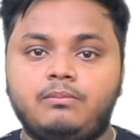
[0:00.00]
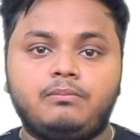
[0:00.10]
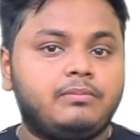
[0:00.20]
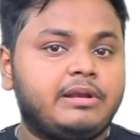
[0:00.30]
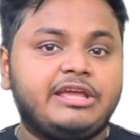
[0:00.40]

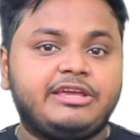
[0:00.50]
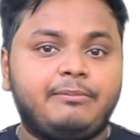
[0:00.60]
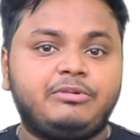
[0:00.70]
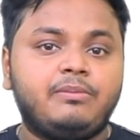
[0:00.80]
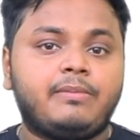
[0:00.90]
like
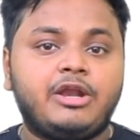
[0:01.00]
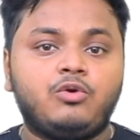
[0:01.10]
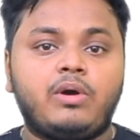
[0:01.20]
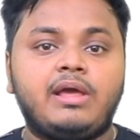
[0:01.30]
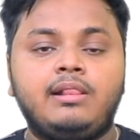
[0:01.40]
kept in
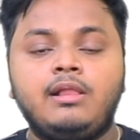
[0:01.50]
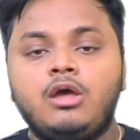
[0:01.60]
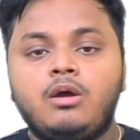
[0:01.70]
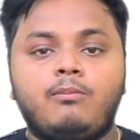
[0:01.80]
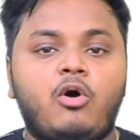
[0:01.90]
mind while
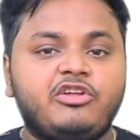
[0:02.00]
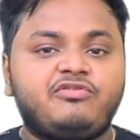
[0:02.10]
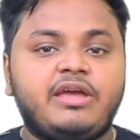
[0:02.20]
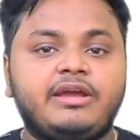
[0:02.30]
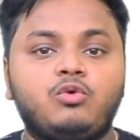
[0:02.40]

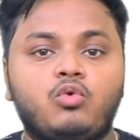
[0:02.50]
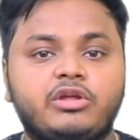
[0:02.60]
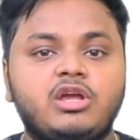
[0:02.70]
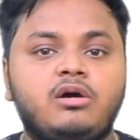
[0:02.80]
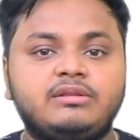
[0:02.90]
modifying and
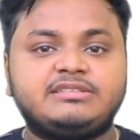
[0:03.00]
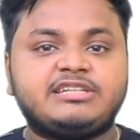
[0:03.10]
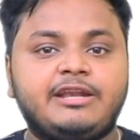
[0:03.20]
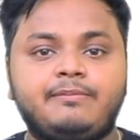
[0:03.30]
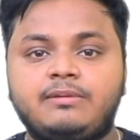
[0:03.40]
working on the
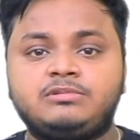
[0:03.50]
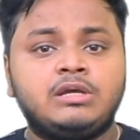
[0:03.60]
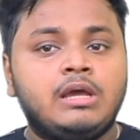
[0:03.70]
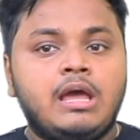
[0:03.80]
sitemaps.